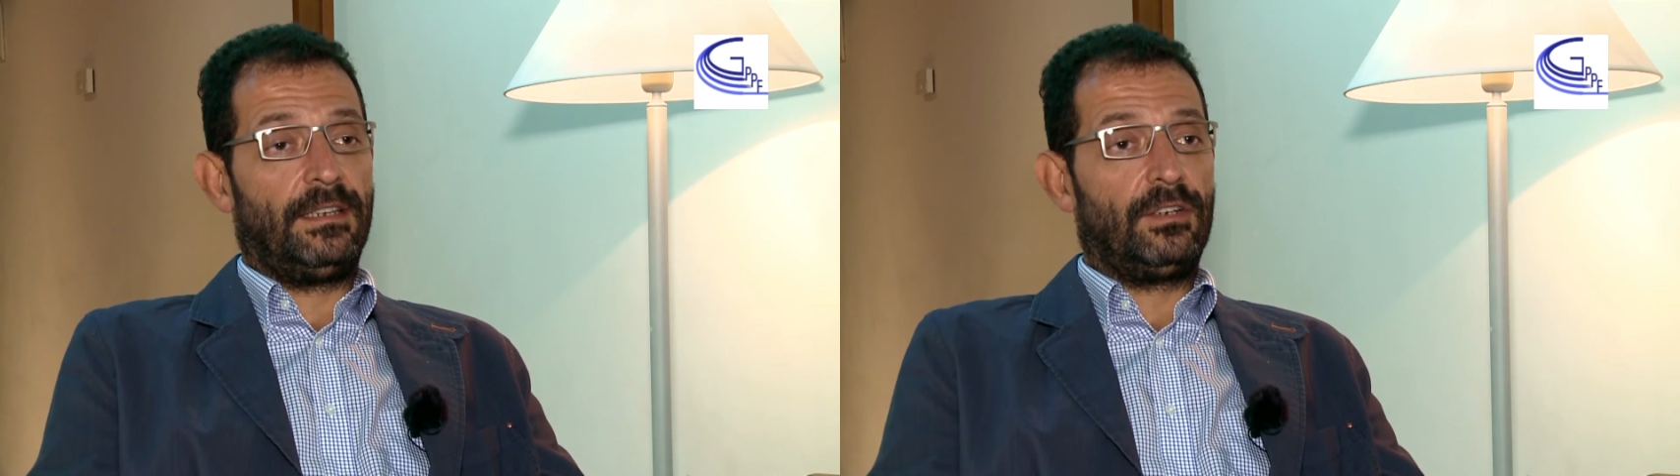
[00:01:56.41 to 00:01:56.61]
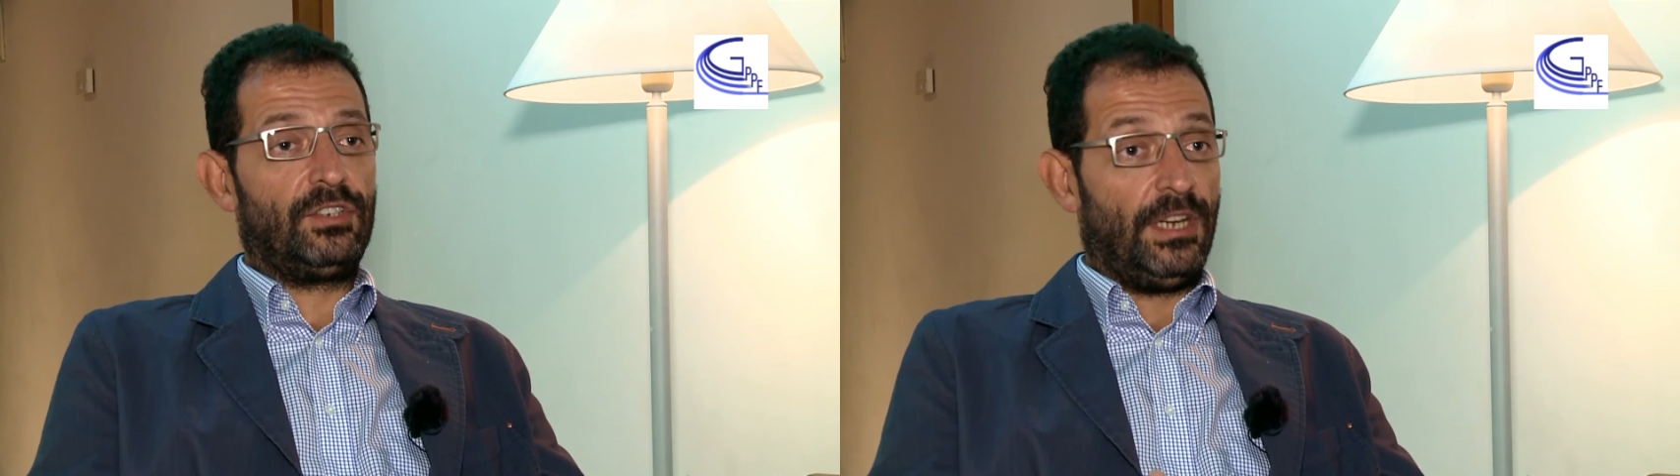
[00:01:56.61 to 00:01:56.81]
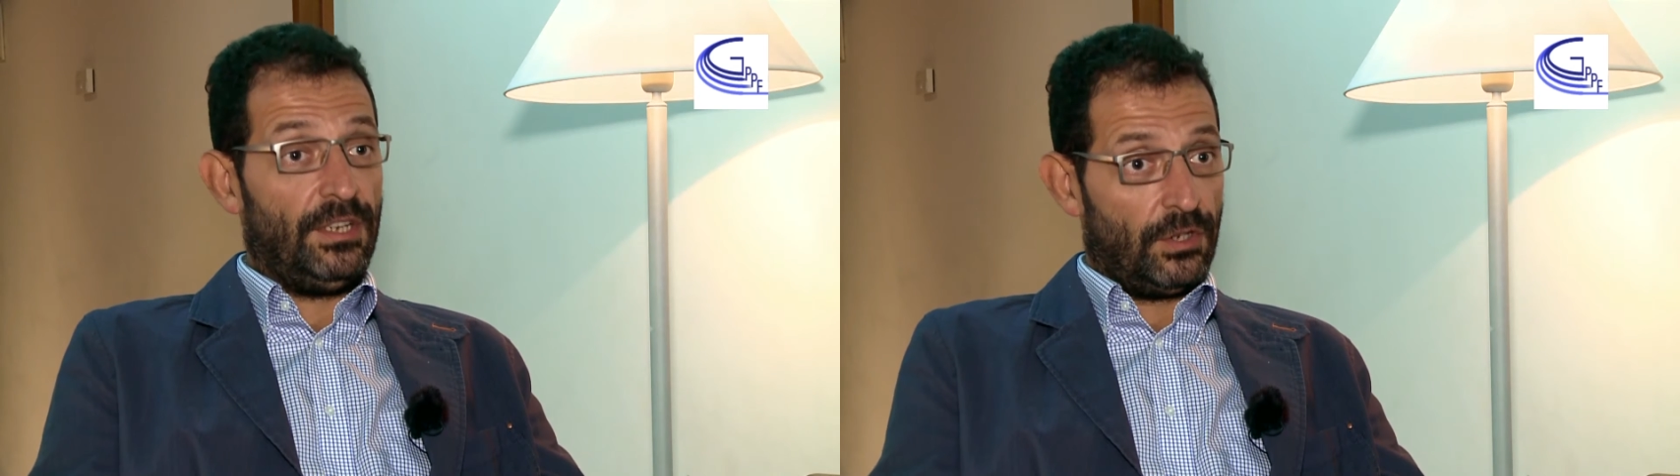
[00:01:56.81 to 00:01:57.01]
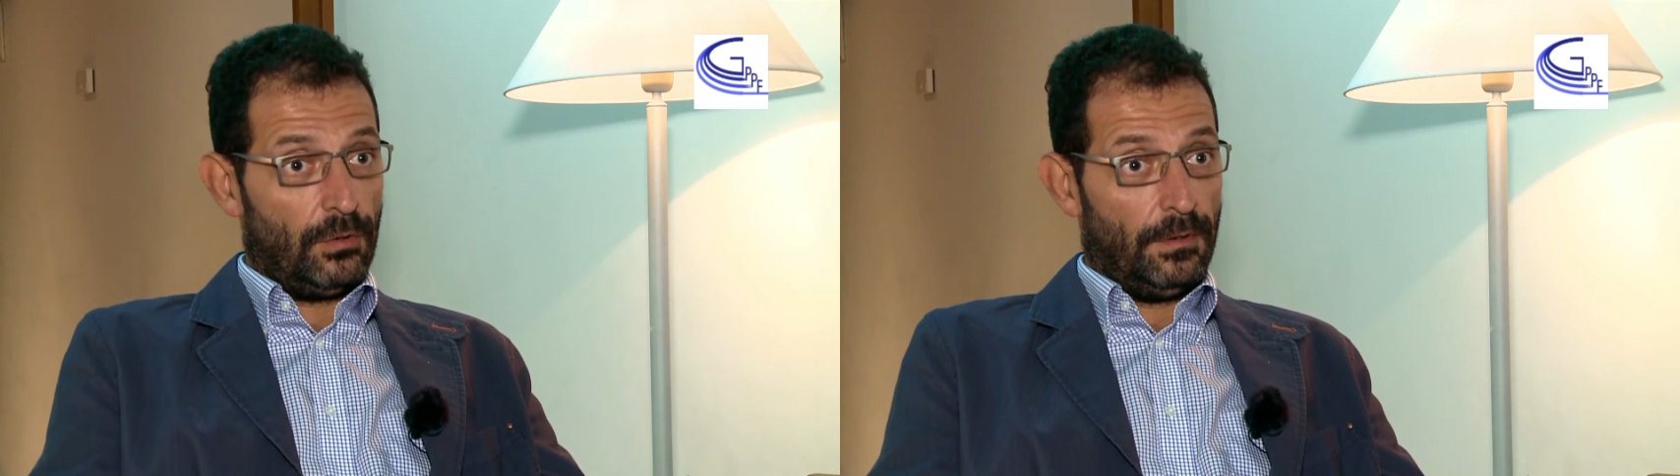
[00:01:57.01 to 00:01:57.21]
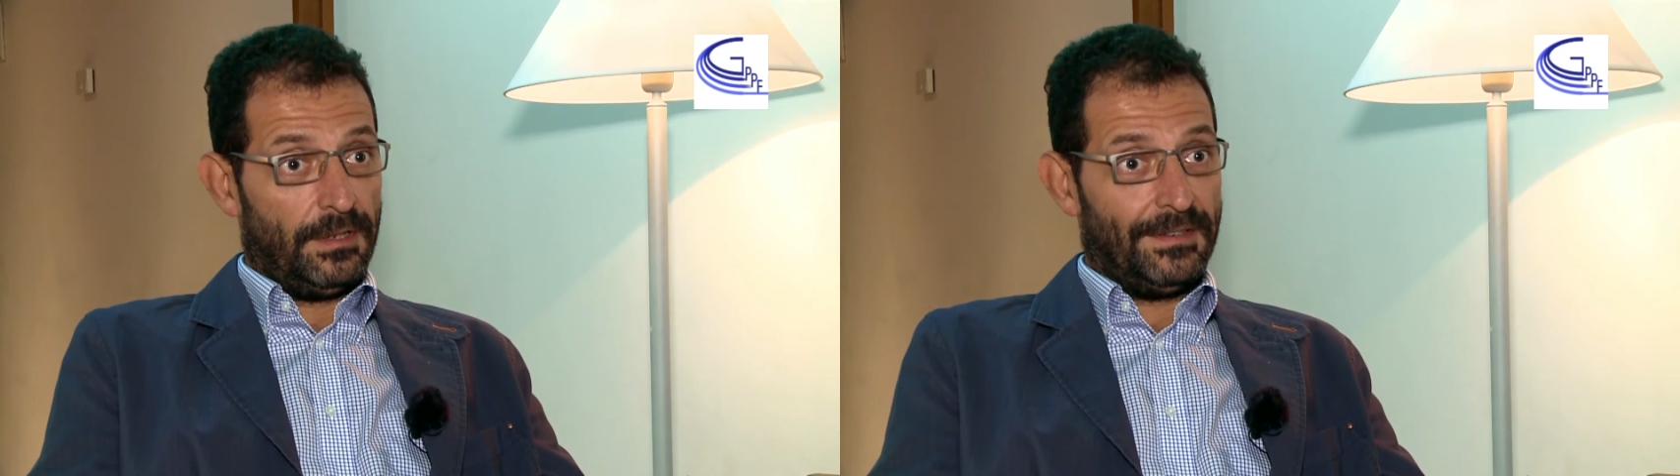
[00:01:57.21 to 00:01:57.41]
that are changing
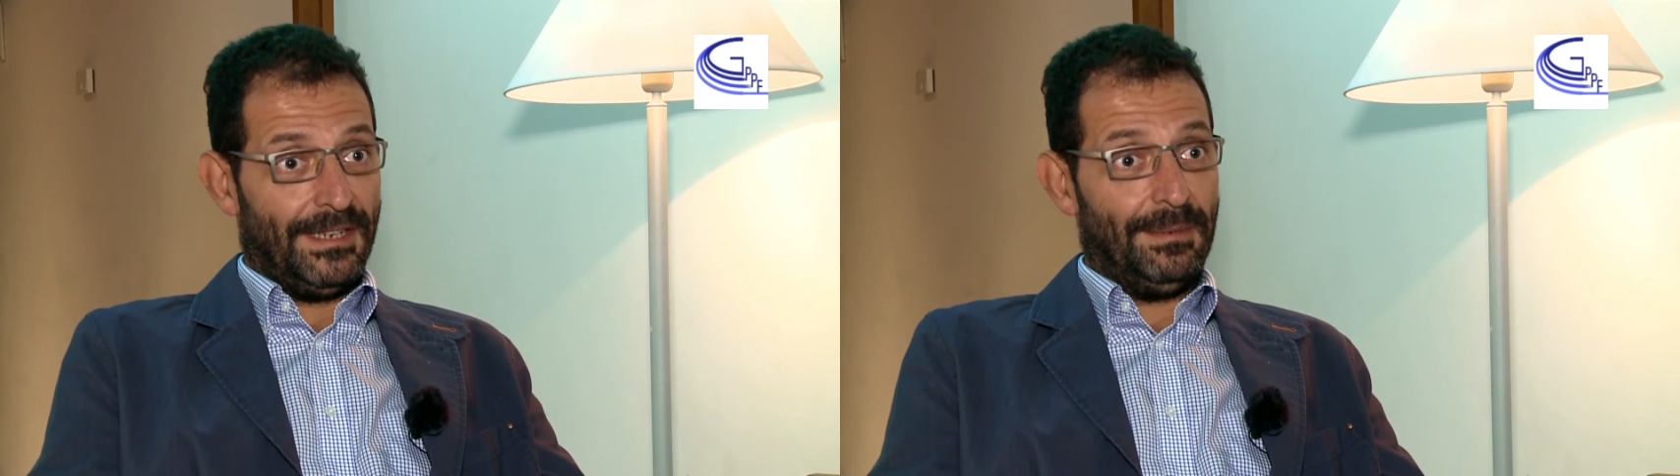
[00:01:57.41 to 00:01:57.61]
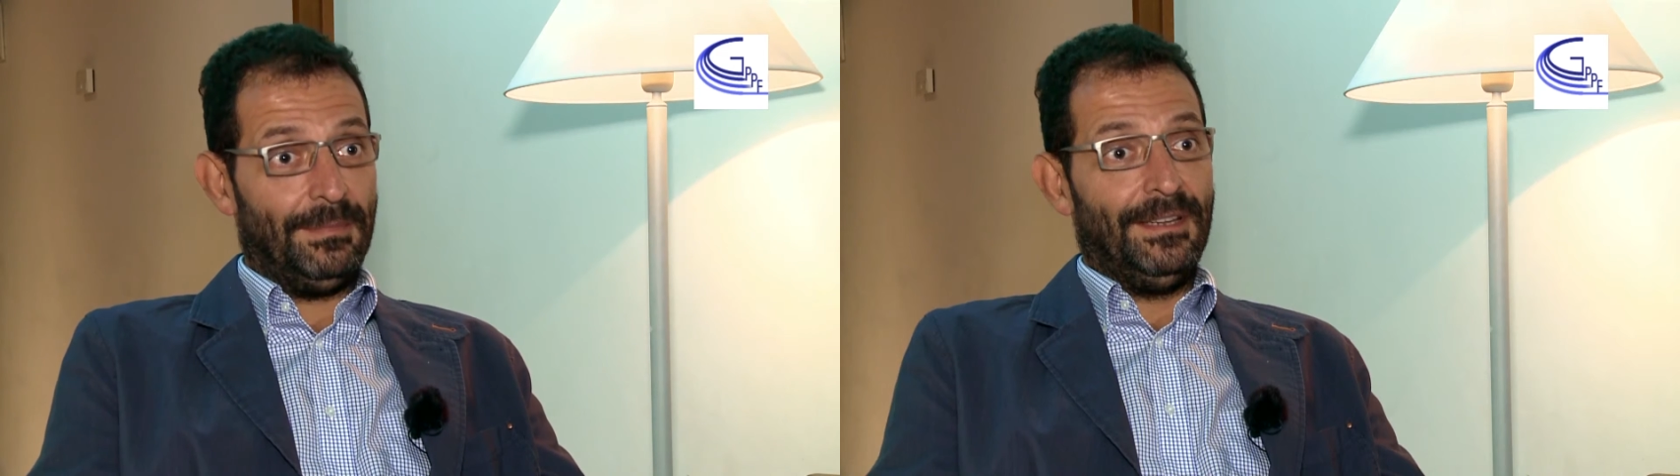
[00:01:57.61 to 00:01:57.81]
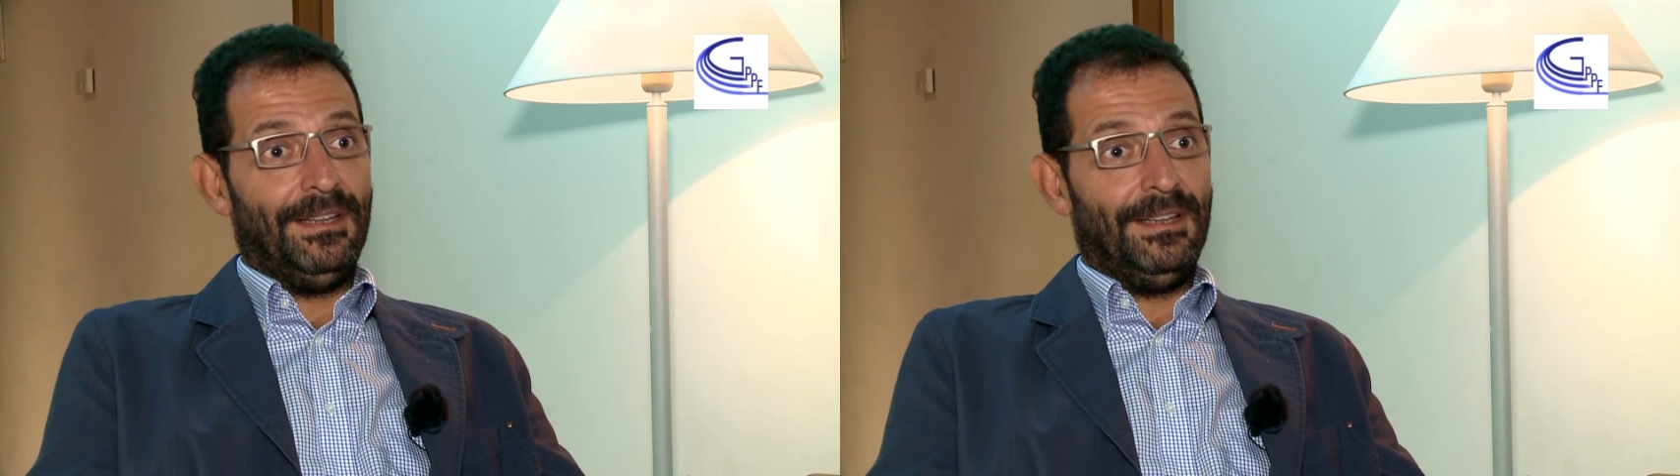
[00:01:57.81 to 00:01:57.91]
all the time